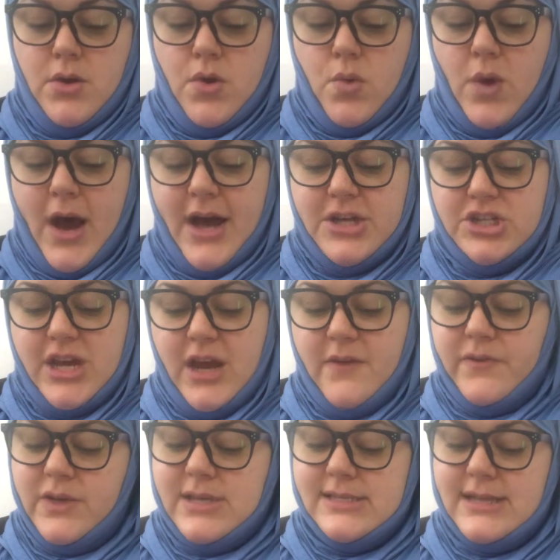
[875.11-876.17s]
Raj
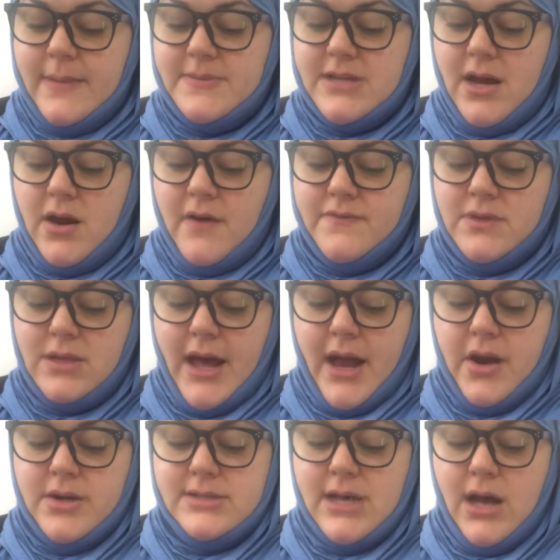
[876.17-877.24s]
carefully stepped down off the
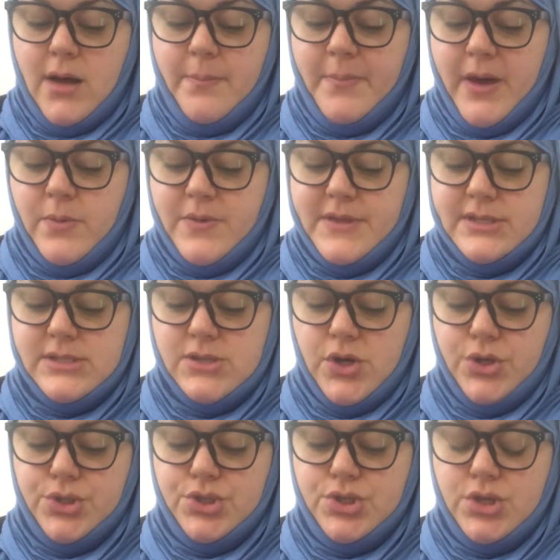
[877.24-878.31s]
ladder to help Ben with his
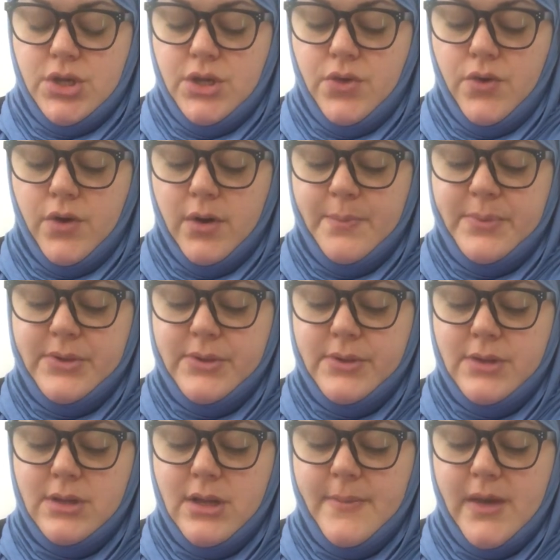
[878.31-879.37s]
search. Your
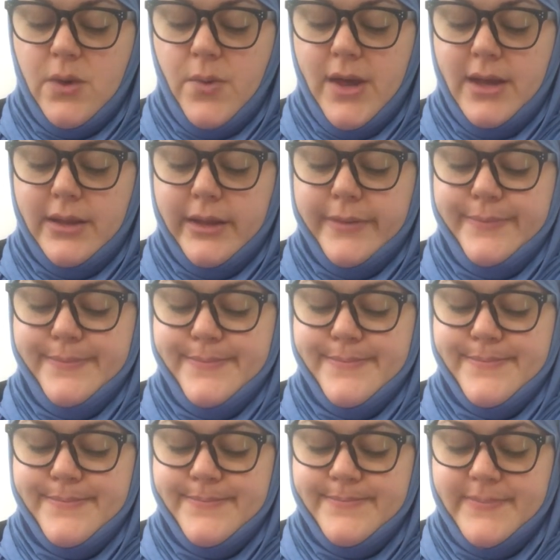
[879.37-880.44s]
Plumbing Weekly,
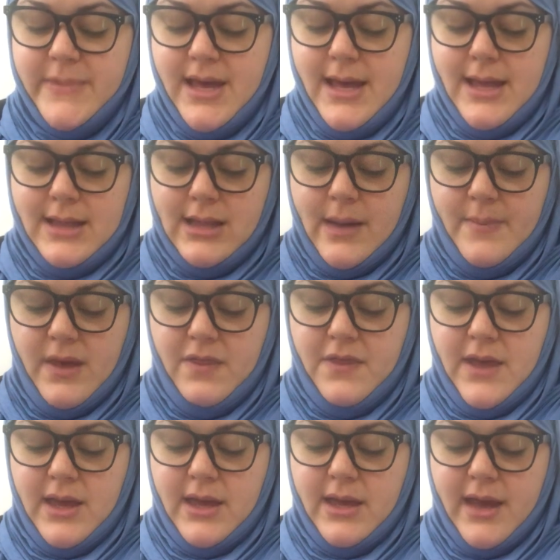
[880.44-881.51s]
Let me
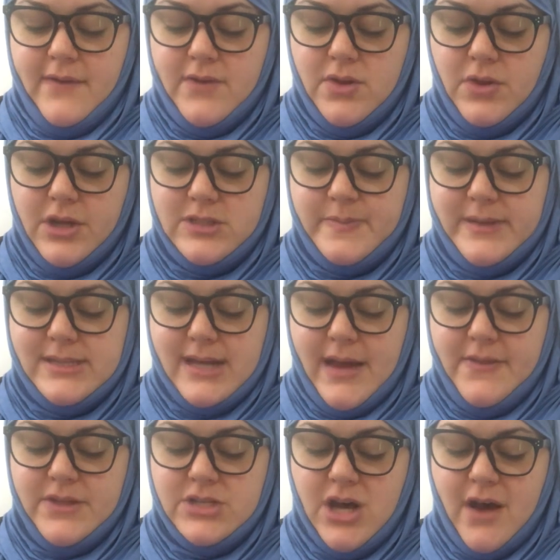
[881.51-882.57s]
think. Have you looked
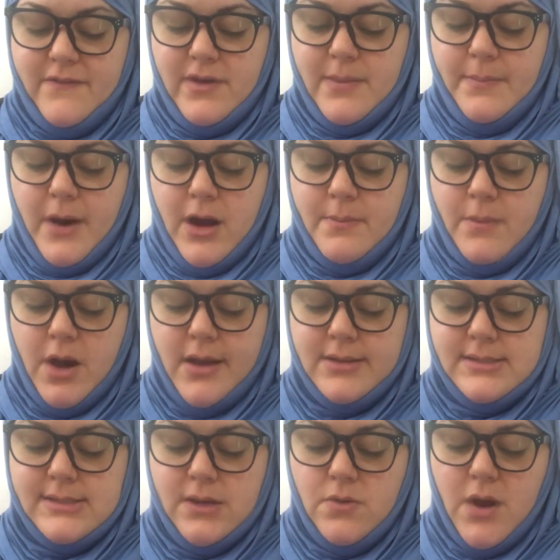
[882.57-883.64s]
beside the toffee
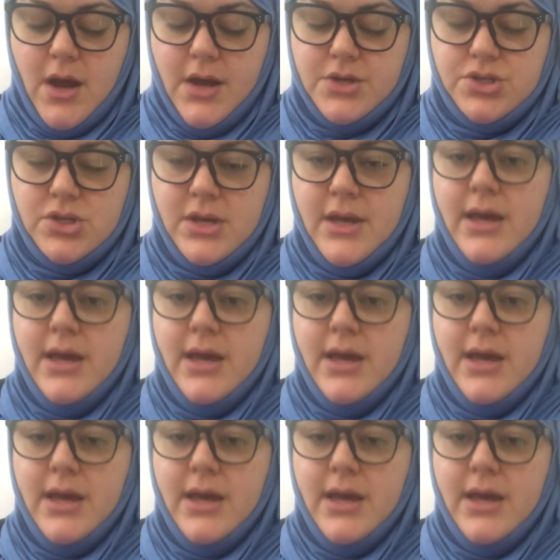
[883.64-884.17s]
bonbons, said Raj.